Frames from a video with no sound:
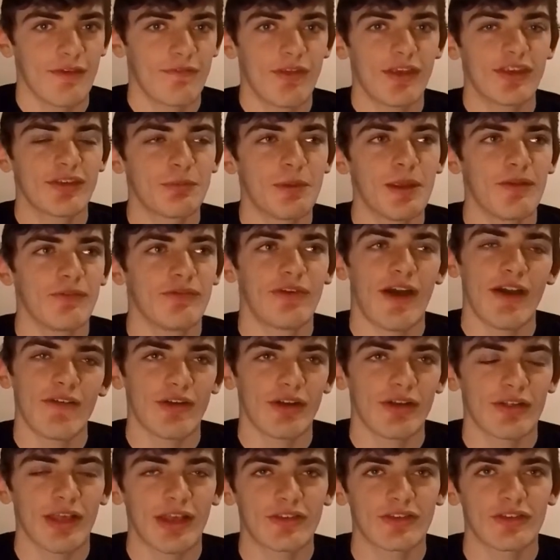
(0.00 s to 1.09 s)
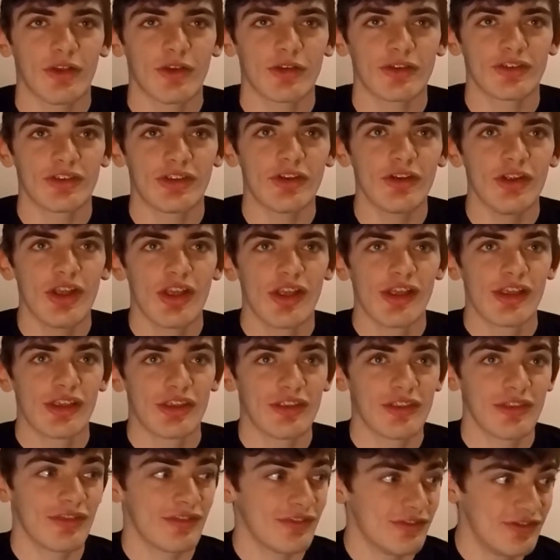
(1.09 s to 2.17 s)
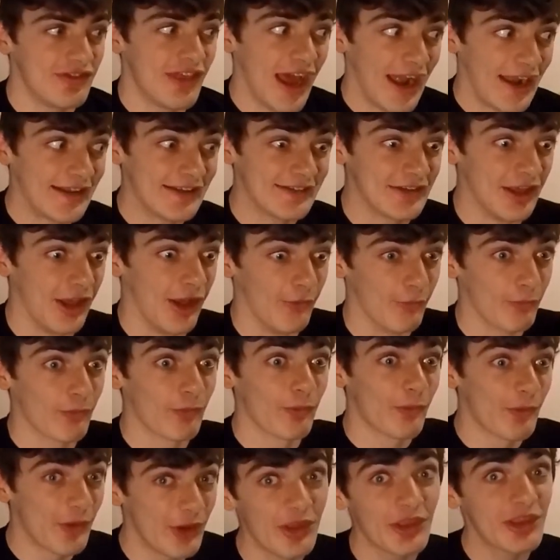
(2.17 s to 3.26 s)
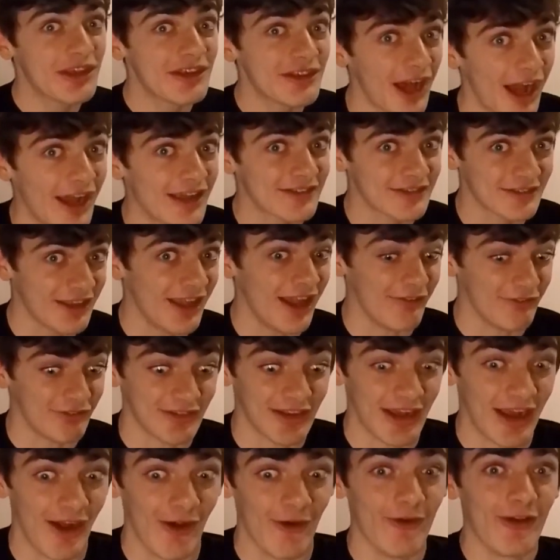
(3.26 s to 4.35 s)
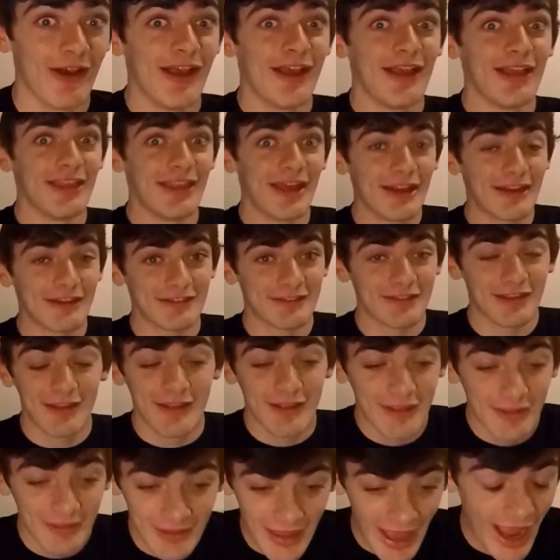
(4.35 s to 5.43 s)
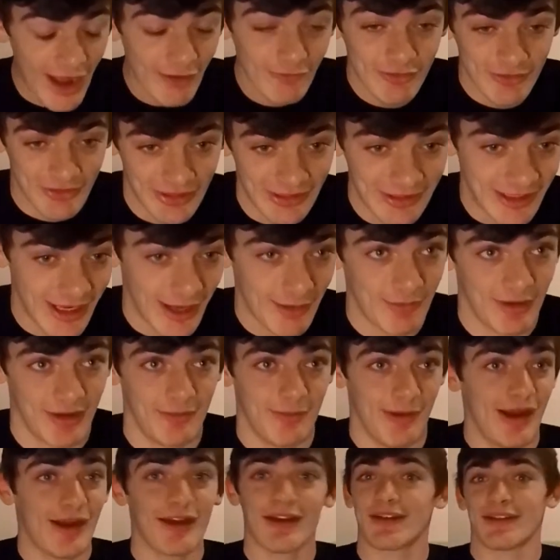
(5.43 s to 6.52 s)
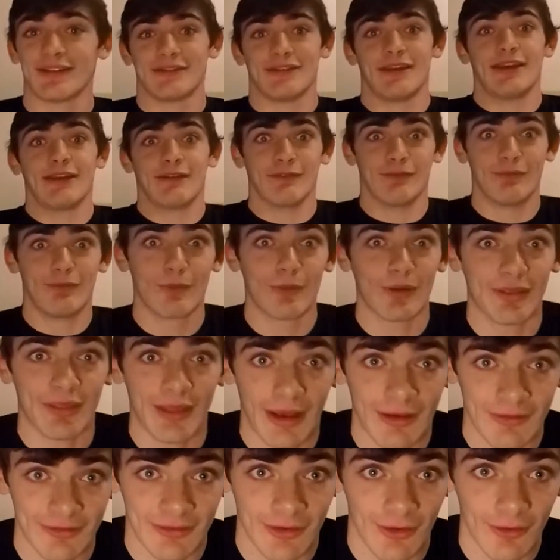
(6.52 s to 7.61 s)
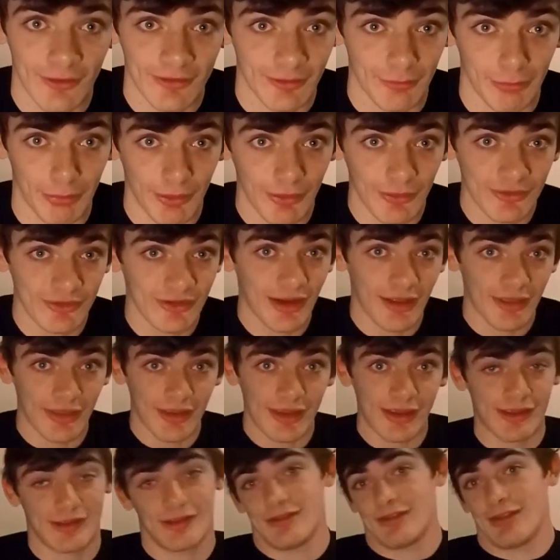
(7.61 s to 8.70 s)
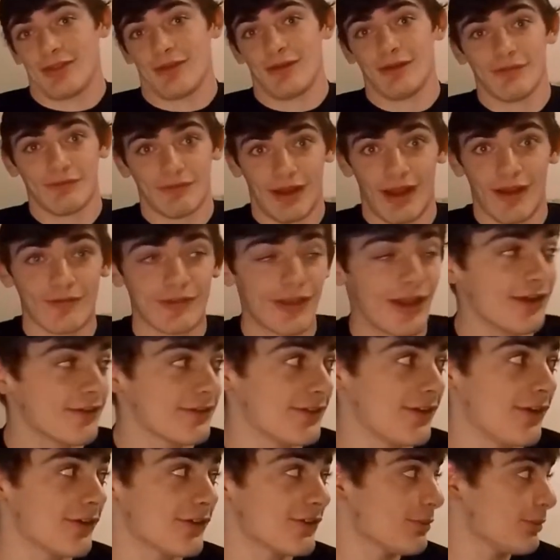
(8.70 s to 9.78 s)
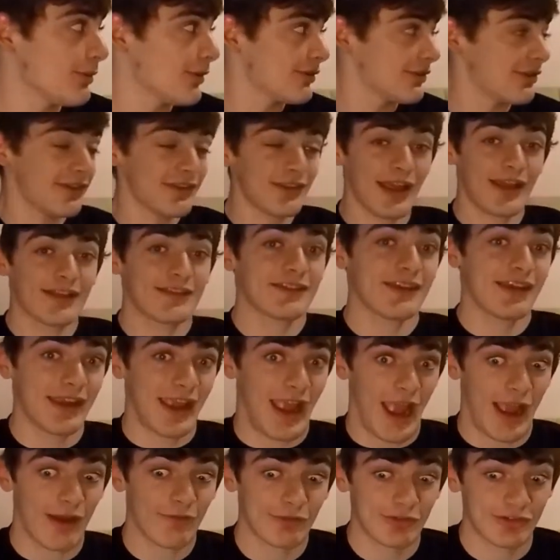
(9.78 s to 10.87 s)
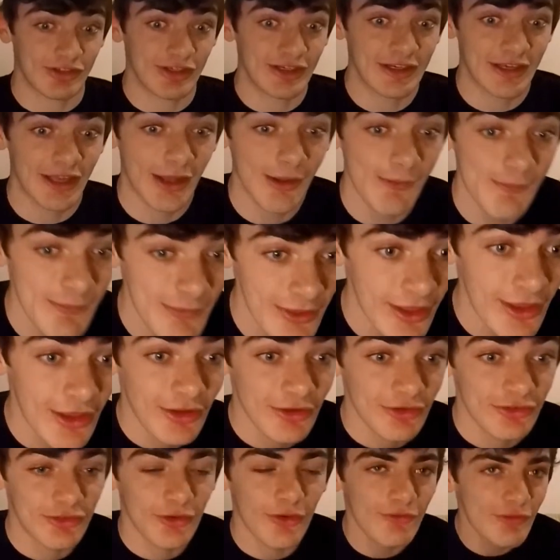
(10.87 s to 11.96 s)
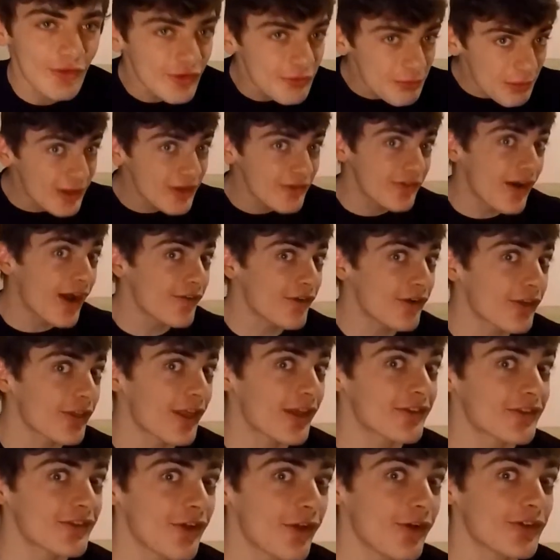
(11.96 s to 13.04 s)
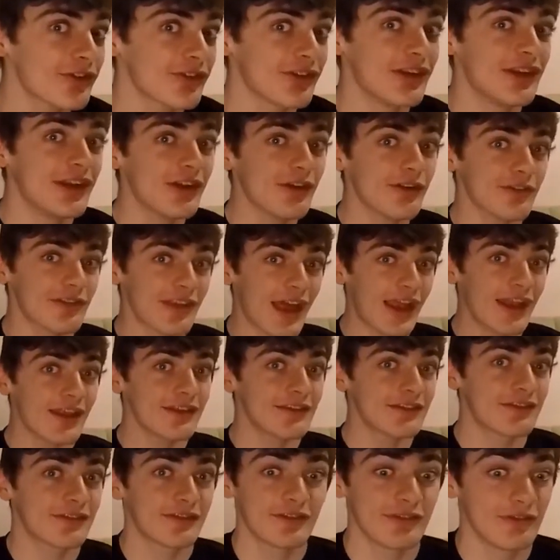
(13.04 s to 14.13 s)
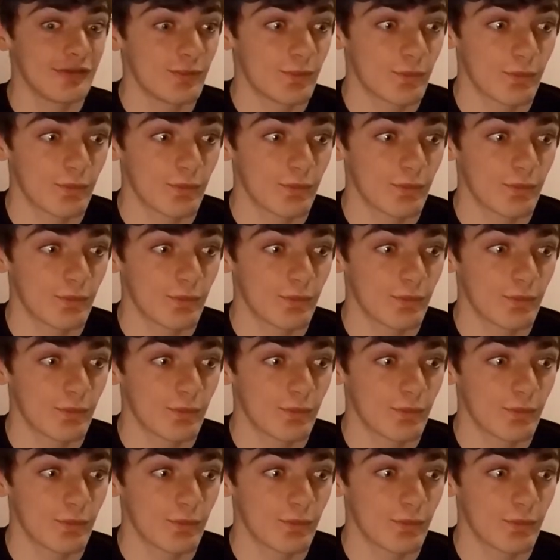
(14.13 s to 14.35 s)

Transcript: if they spent five hundred thousand dollars a year, that is a really nice lifestyle. That is the average income in America is like forty thousand dollars a person, I think, thirty five thousand dollars a person. That's like average income. So if you're spending five hundred thousand dollars a year, that is